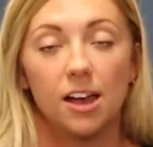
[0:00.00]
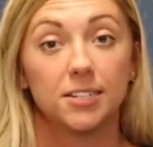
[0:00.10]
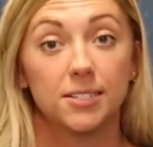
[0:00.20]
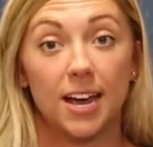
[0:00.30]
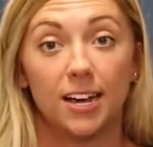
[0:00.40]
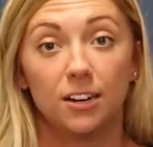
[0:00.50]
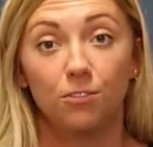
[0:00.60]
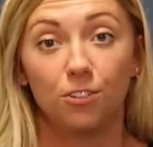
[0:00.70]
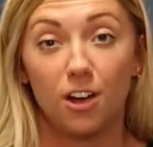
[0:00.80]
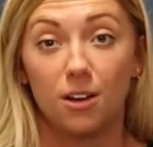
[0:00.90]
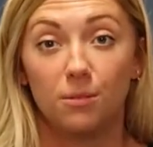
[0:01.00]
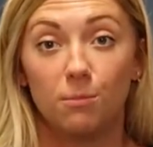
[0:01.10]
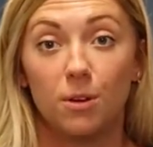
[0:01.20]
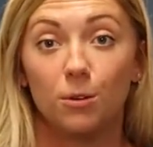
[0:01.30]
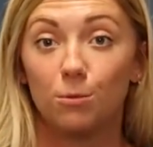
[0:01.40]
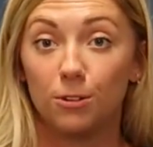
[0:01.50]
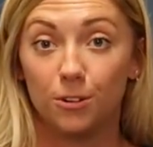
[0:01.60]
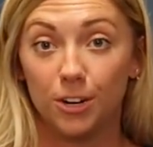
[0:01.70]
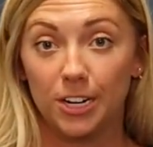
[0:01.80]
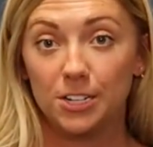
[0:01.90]
Aside from
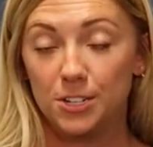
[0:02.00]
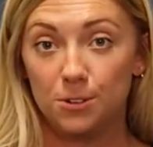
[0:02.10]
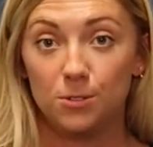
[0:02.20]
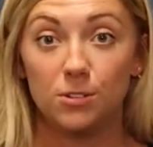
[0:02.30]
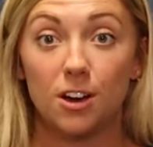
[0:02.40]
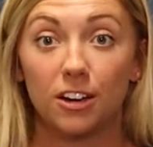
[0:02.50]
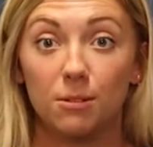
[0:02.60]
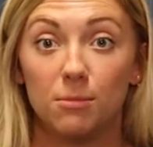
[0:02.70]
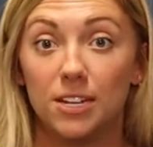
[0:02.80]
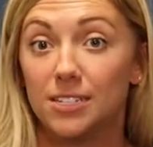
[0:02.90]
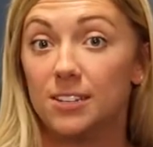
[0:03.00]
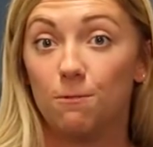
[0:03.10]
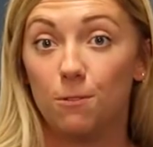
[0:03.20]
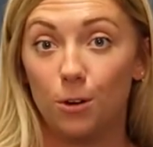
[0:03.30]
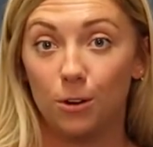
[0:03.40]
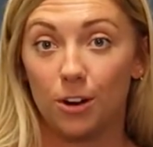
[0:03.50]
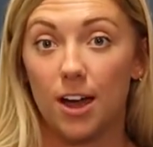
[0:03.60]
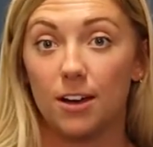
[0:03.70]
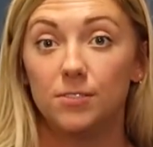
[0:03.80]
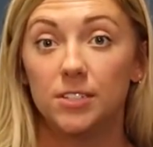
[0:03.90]
referring to documents and
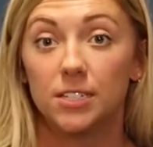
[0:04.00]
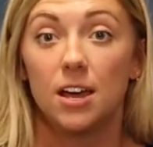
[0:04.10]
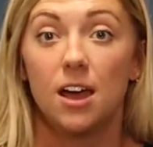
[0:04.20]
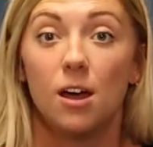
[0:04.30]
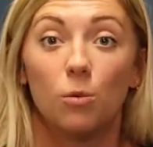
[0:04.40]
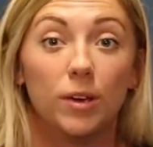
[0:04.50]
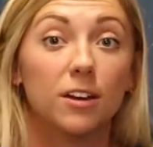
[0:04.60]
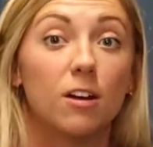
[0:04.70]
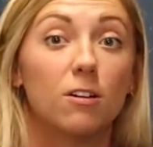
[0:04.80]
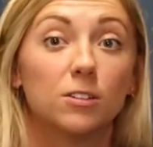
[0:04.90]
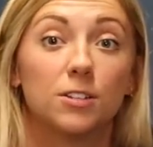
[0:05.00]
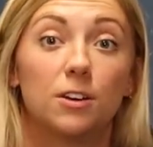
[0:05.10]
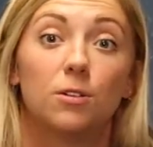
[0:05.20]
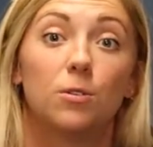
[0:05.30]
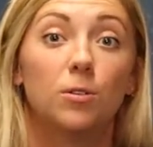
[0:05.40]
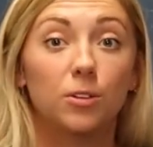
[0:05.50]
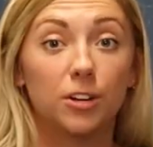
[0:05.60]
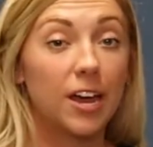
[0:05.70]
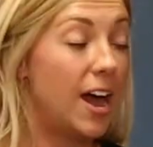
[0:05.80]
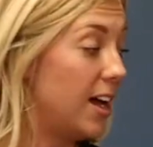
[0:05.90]
photographs, we can also
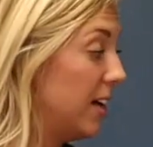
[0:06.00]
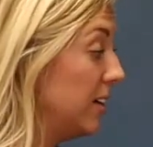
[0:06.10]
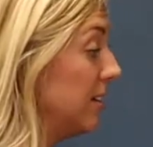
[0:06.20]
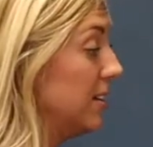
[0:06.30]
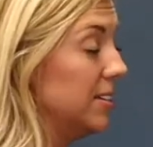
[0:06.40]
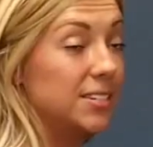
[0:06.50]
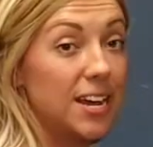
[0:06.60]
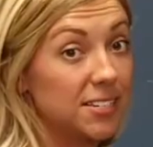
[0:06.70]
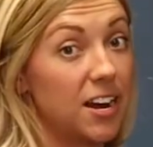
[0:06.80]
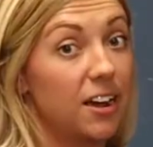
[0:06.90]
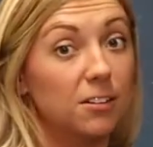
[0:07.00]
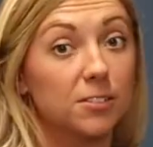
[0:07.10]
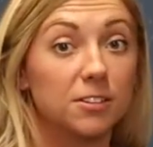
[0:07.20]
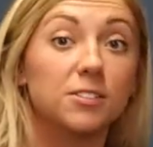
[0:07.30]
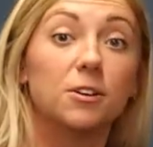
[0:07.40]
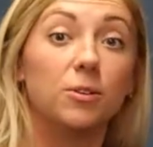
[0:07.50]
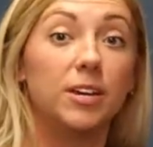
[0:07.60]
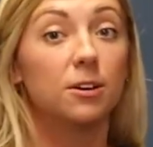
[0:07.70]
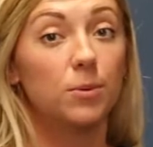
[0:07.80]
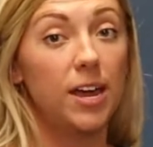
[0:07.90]
look at textiles. So
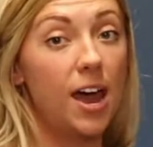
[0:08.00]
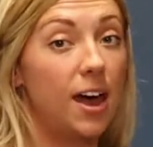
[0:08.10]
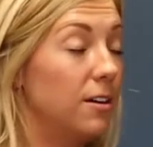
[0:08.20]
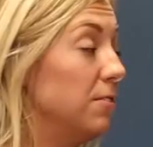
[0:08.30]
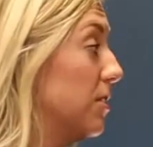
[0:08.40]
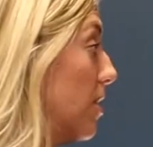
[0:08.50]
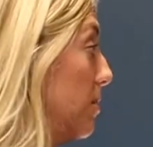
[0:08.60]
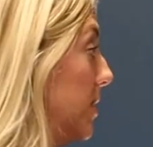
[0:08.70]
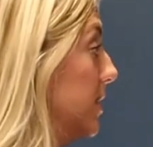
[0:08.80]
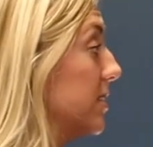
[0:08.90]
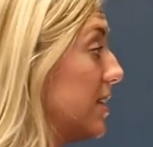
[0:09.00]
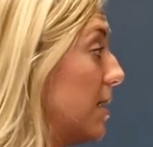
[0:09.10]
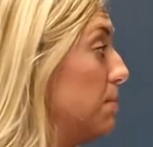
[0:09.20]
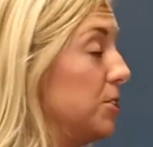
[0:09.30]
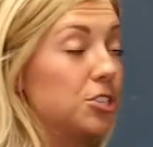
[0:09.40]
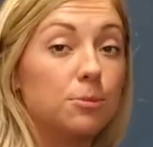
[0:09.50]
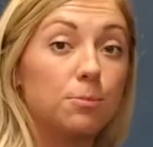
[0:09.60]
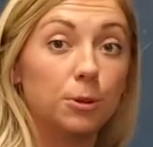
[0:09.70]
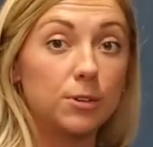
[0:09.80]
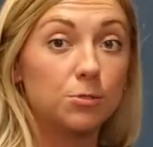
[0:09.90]
here we have garments that
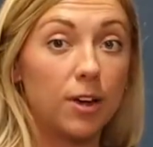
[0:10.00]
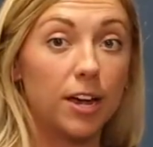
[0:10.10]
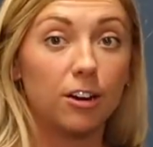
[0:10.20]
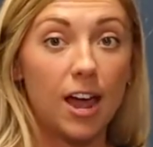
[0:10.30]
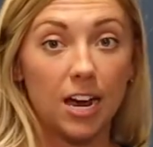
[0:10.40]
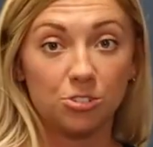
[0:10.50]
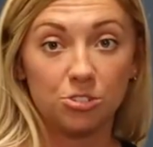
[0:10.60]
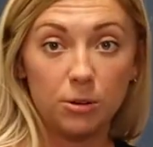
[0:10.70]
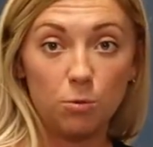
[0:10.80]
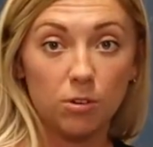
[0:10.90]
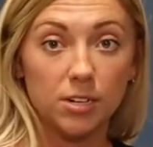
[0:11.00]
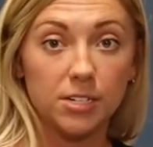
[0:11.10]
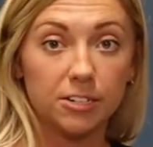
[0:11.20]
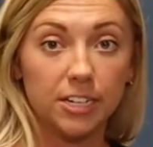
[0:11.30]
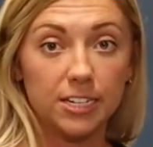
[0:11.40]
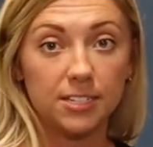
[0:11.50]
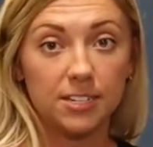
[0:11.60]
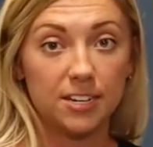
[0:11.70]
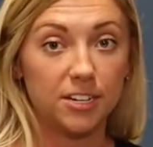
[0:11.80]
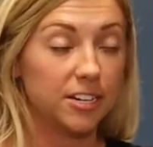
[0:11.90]
Bishop Louis Reicher actually wore during his
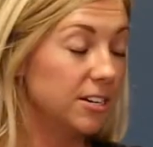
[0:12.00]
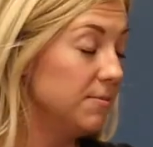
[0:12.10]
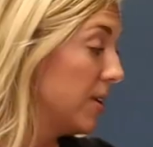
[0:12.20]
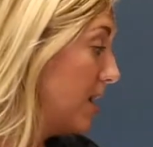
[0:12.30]
tenure.